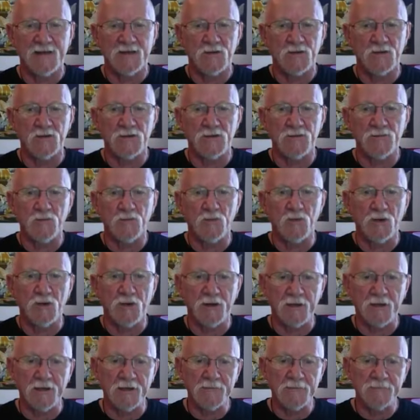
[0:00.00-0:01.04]
Good
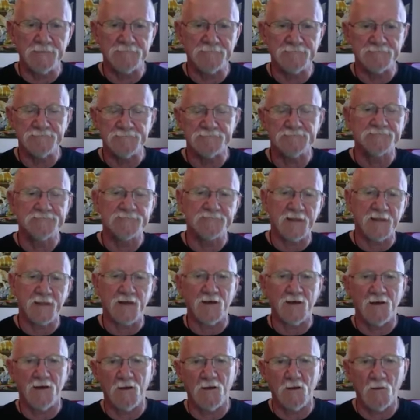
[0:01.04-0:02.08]
morning.
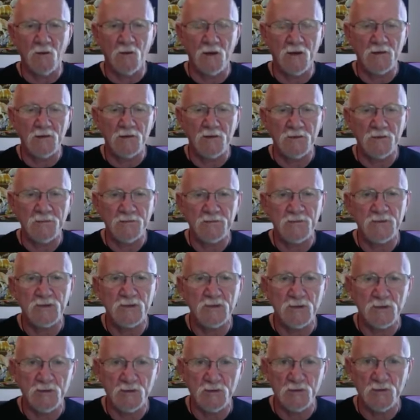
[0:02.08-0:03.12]
Welcome
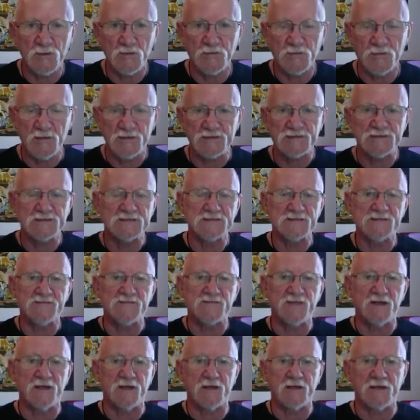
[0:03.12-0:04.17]
to Presence of
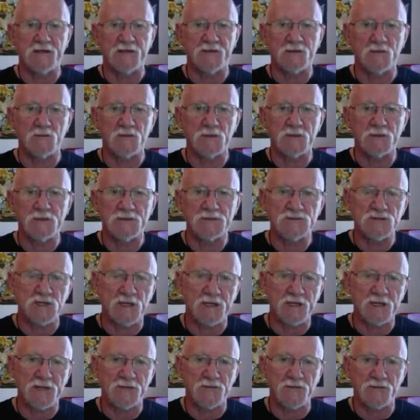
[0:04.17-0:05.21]
Light with
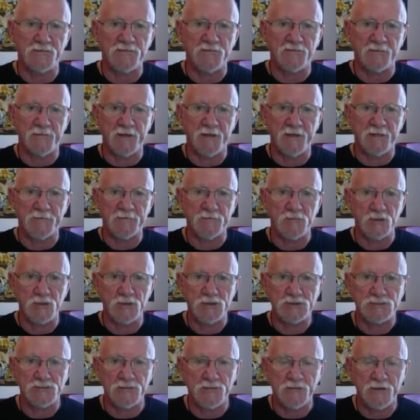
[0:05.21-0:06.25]
Charlie Riverman
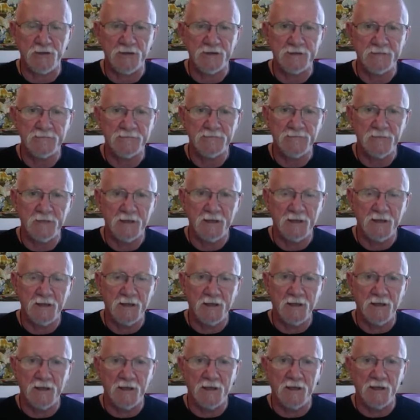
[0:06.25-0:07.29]
Bergeron.
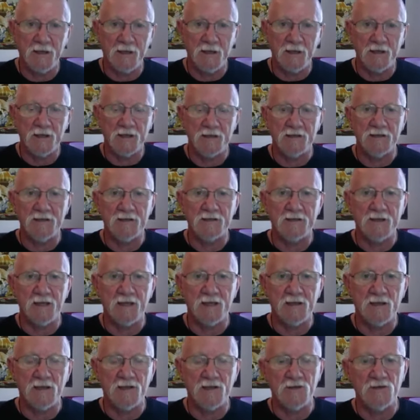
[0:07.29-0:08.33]
And
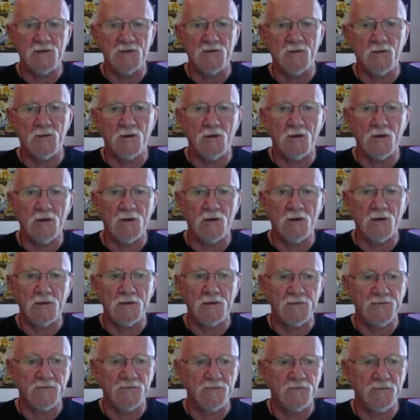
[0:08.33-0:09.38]
thank you
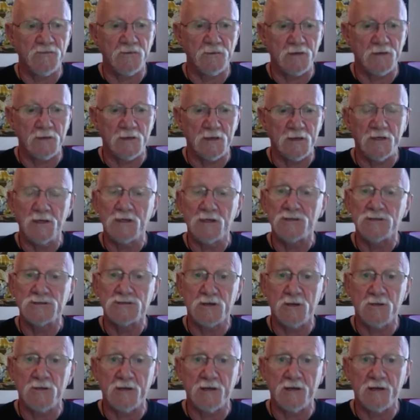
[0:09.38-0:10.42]
all for
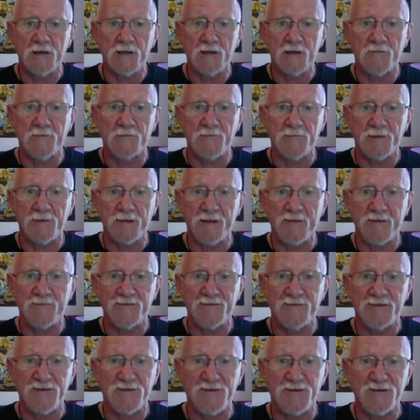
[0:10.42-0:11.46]
showing up,
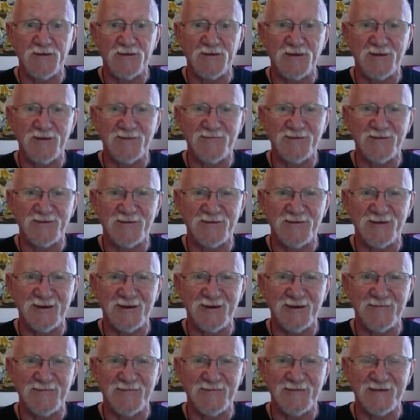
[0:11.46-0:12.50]
even though you haven't
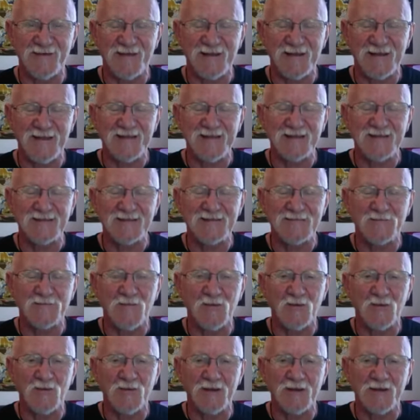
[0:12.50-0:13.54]
arrived in this
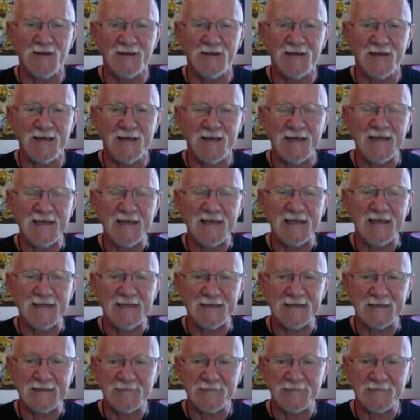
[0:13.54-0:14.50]
moment yet.